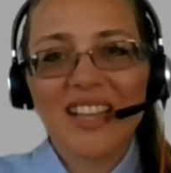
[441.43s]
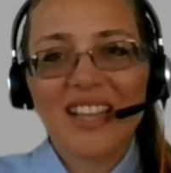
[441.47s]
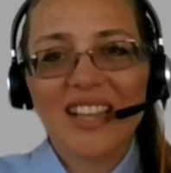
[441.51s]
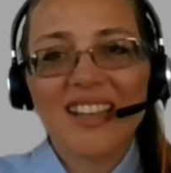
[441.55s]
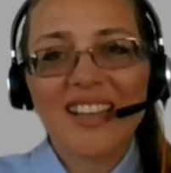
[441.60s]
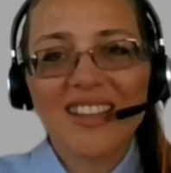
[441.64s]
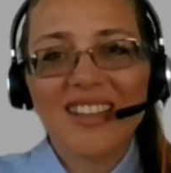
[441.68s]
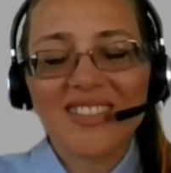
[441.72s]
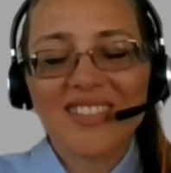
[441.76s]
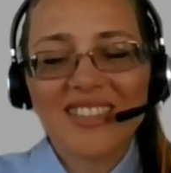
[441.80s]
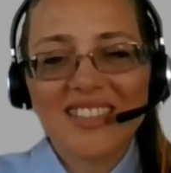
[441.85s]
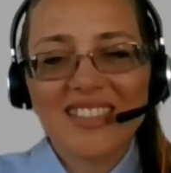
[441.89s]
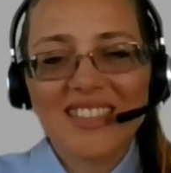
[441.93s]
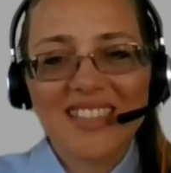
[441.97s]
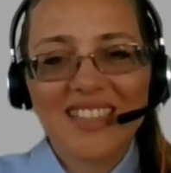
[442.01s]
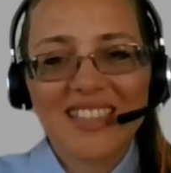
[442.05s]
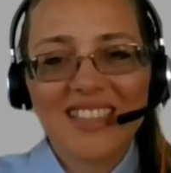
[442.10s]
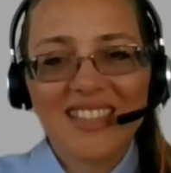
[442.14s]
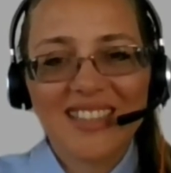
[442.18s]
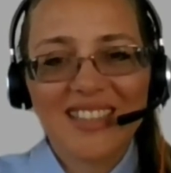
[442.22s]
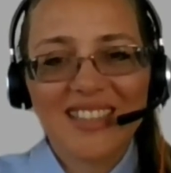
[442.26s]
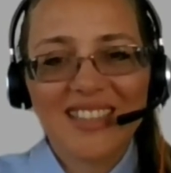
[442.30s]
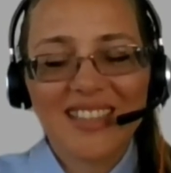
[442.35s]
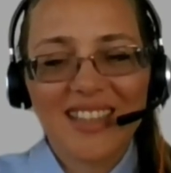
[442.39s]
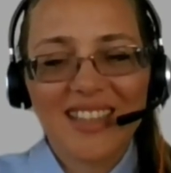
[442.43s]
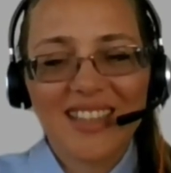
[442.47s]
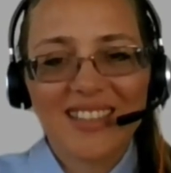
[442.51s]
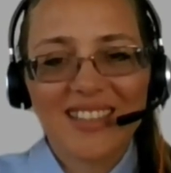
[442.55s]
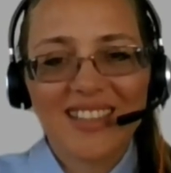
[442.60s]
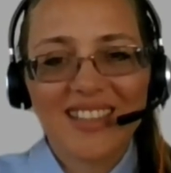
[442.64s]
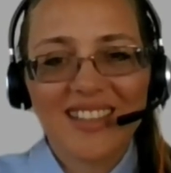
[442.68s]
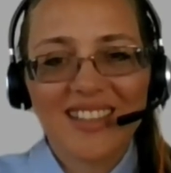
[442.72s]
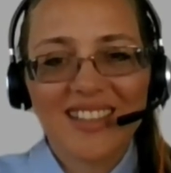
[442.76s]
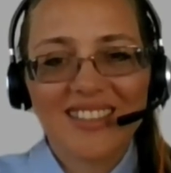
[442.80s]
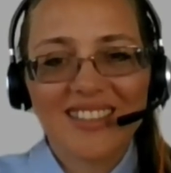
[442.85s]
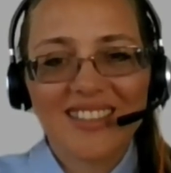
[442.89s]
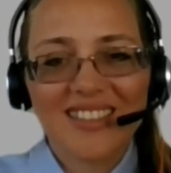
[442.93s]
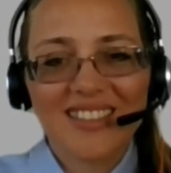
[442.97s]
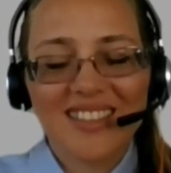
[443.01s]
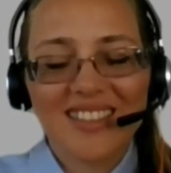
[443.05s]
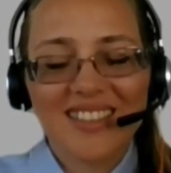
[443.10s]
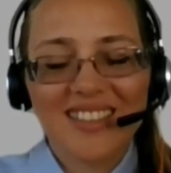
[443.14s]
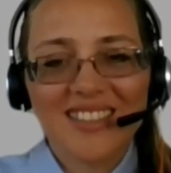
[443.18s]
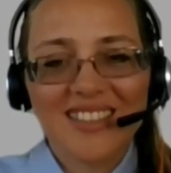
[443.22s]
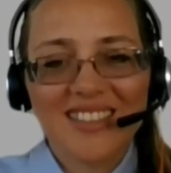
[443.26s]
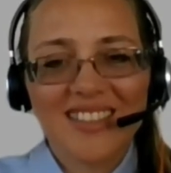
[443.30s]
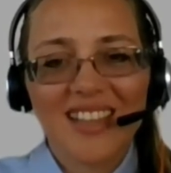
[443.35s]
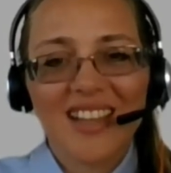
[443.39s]
I never seen it in other
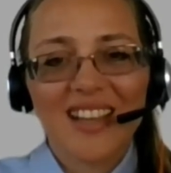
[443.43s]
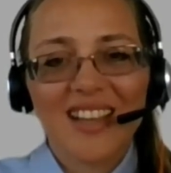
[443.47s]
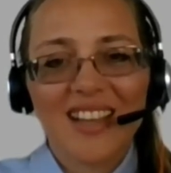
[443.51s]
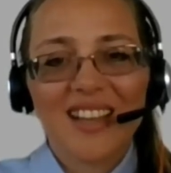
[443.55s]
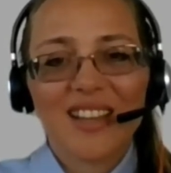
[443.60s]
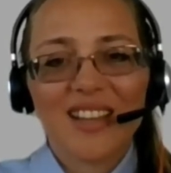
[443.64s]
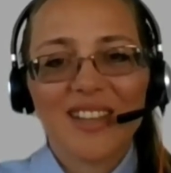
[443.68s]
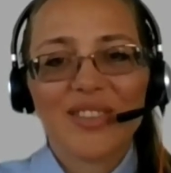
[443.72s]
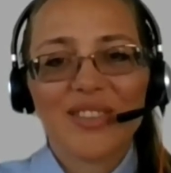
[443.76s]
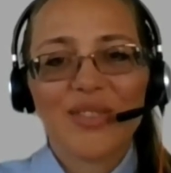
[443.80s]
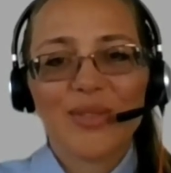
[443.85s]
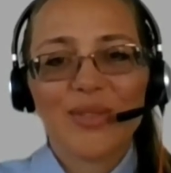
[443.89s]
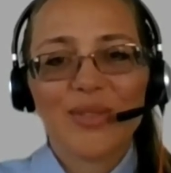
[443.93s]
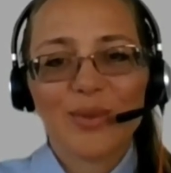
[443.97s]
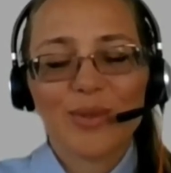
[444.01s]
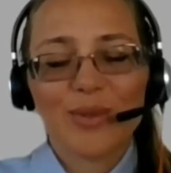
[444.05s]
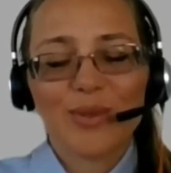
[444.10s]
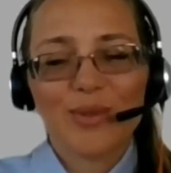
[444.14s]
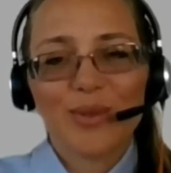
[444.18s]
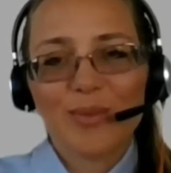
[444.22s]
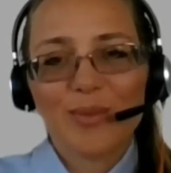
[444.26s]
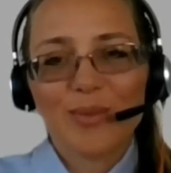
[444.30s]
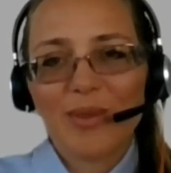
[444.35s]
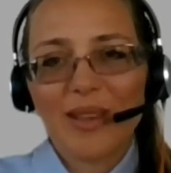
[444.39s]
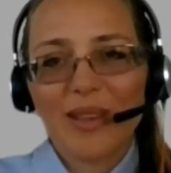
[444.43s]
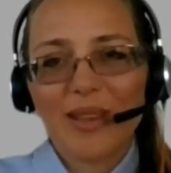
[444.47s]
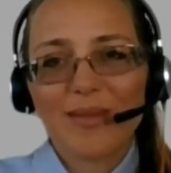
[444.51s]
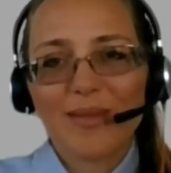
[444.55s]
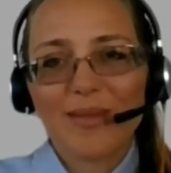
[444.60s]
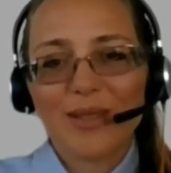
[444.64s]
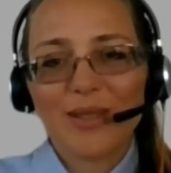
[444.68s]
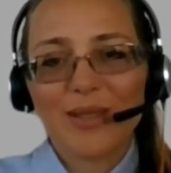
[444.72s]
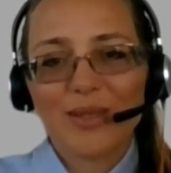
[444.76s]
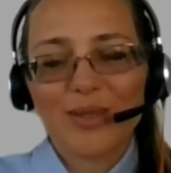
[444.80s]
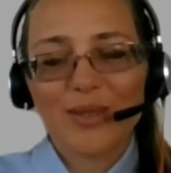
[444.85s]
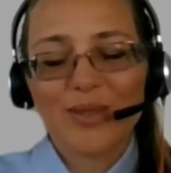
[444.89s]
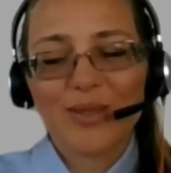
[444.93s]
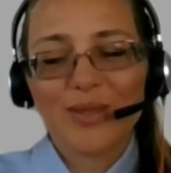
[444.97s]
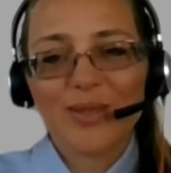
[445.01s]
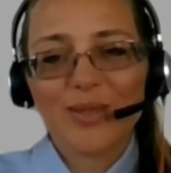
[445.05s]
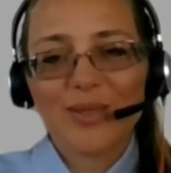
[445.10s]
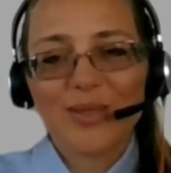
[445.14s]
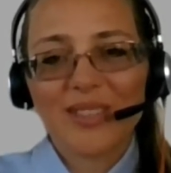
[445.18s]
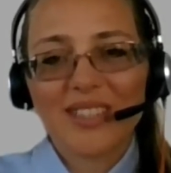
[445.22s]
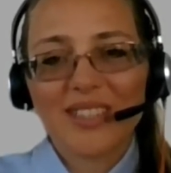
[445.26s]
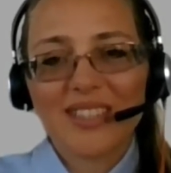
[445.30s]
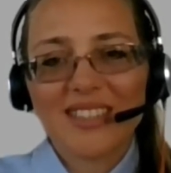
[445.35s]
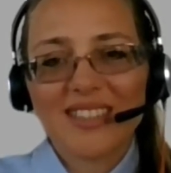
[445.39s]
countries to to be able to
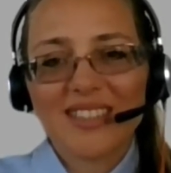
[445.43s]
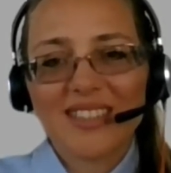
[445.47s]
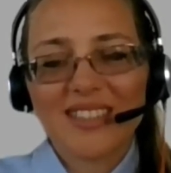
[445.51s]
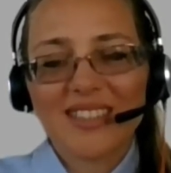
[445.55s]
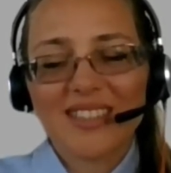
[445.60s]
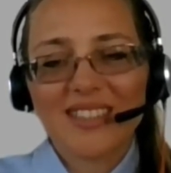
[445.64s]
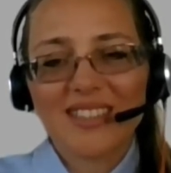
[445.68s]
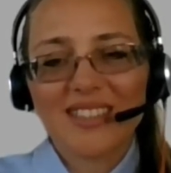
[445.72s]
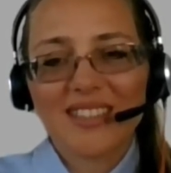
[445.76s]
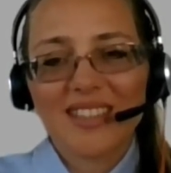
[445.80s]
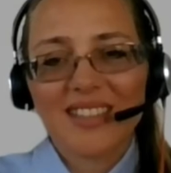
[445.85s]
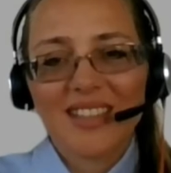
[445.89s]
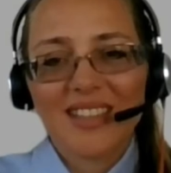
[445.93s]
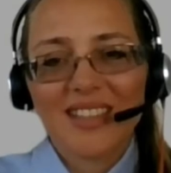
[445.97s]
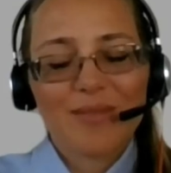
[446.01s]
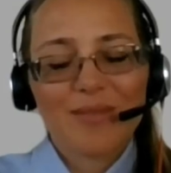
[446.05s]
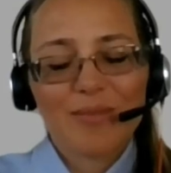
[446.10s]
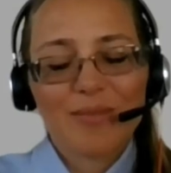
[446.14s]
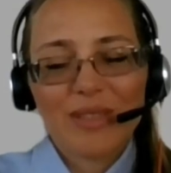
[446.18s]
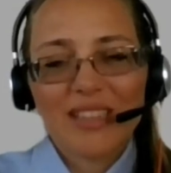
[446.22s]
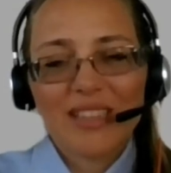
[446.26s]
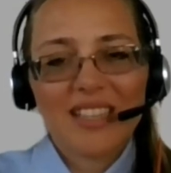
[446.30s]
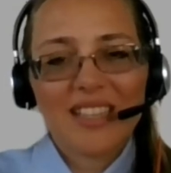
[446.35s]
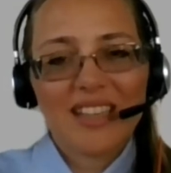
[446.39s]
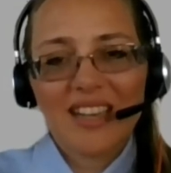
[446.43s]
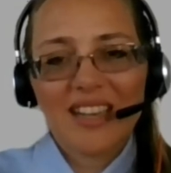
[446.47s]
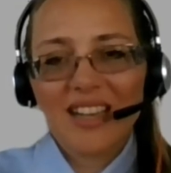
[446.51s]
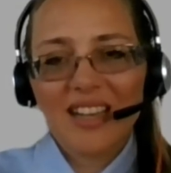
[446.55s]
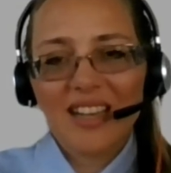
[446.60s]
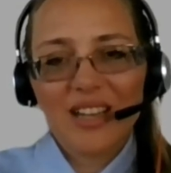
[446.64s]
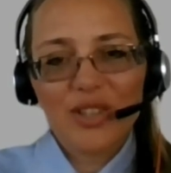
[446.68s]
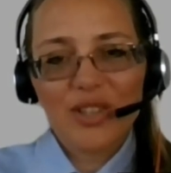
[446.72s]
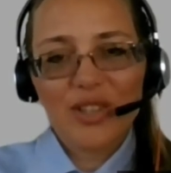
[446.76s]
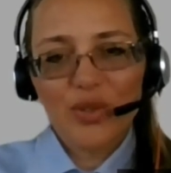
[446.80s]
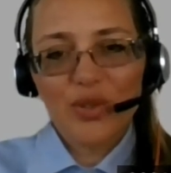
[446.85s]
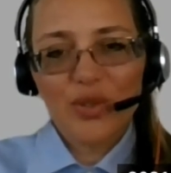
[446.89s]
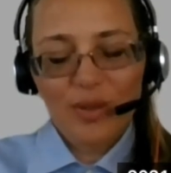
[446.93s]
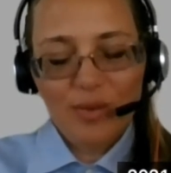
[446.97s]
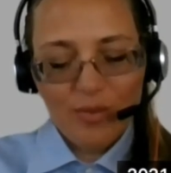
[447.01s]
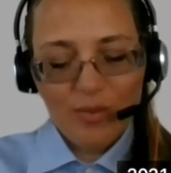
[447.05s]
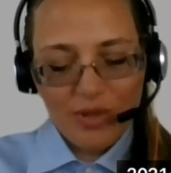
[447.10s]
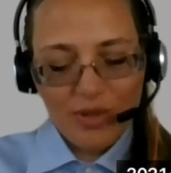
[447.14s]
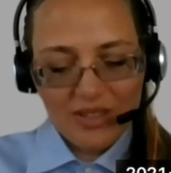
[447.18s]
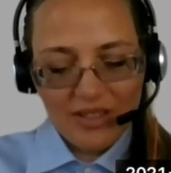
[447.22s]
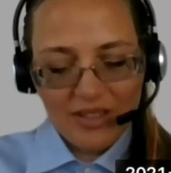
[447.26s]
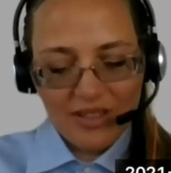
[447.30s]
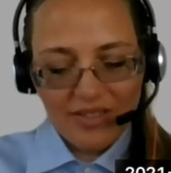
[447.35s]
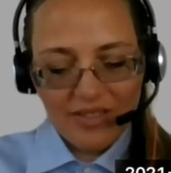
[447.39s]
do this but they're casual
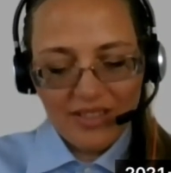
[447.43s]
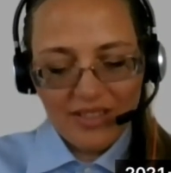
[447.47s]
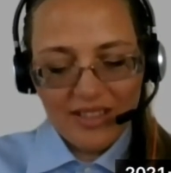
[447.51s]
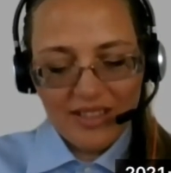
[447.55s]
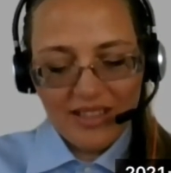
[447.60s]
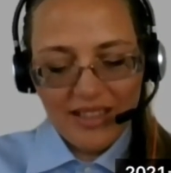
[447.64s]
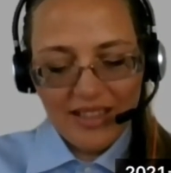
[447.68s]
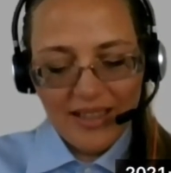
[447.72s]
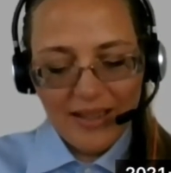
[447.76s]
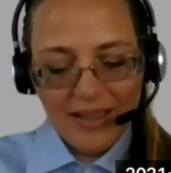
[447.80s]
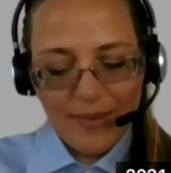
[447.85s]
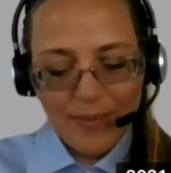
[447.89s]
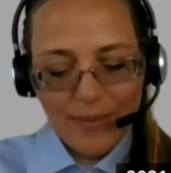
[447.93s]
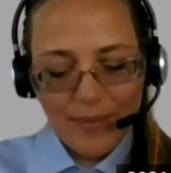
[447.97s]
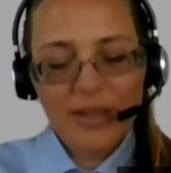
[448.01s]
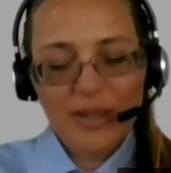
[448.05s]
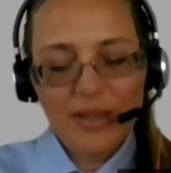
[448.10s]
most of the time.